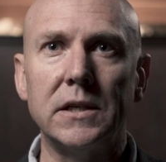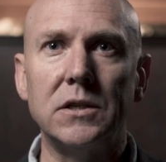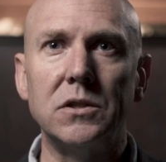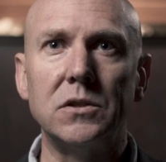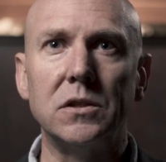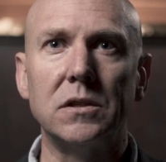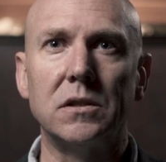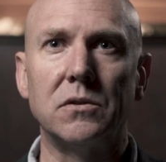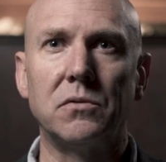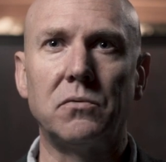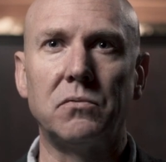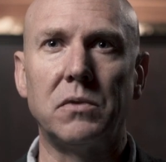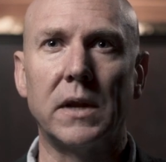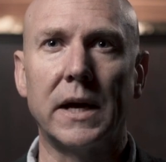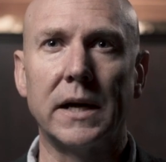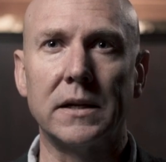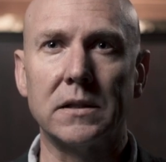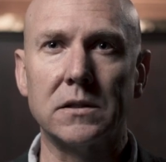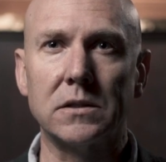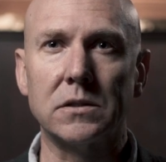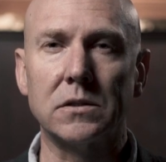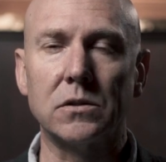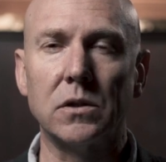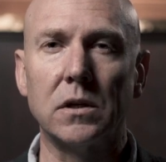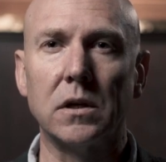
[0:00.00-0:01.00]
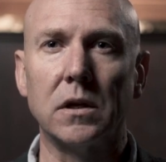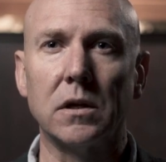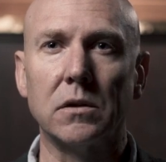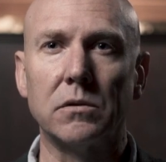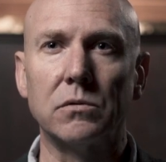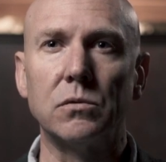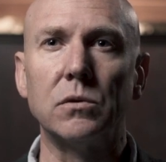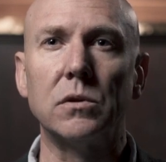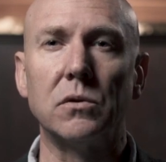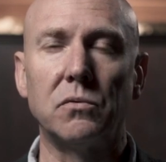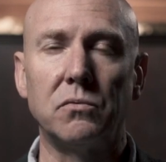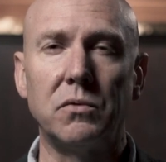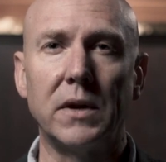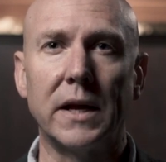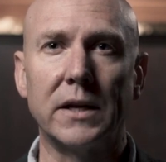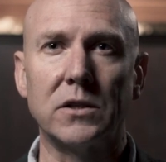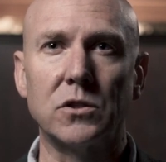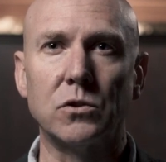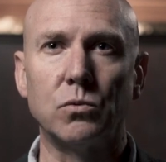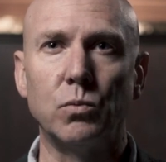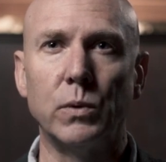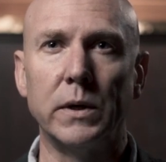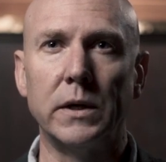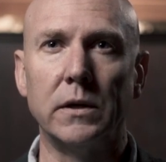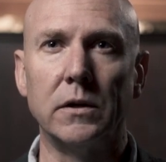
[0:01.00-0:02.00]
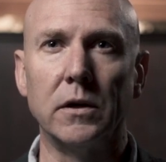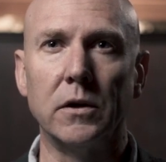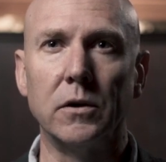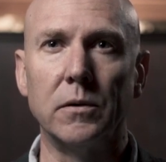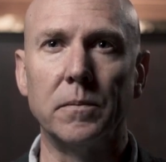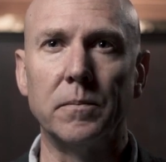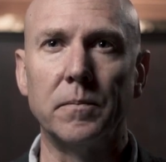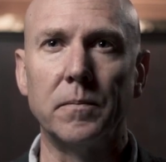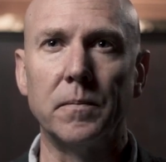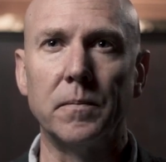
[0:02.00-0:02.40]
into the flats, through the flat's window.